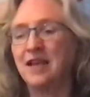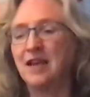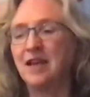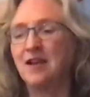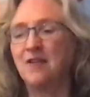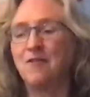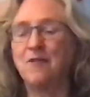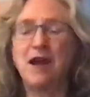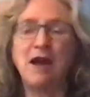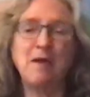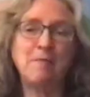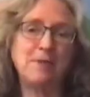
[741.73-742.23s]

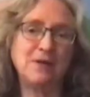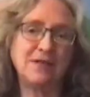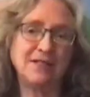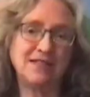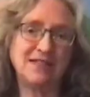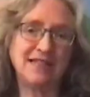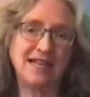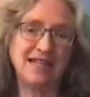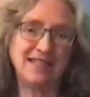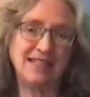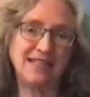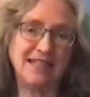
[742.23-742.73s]
Grandpa
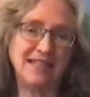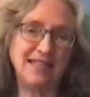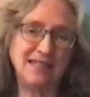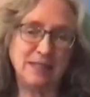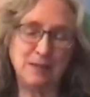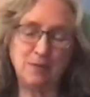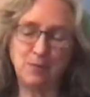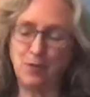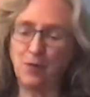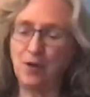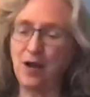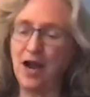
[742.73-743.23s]
says he's
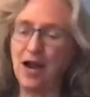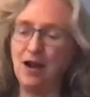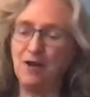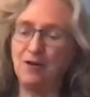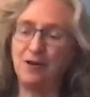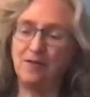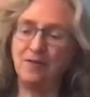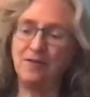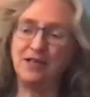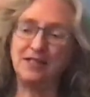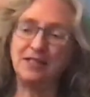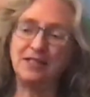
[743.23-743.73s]
proud
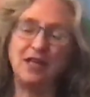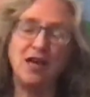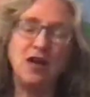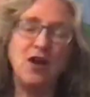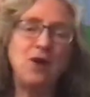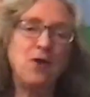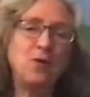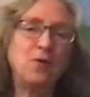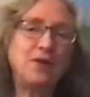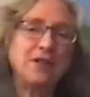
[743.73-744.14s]
of us. We're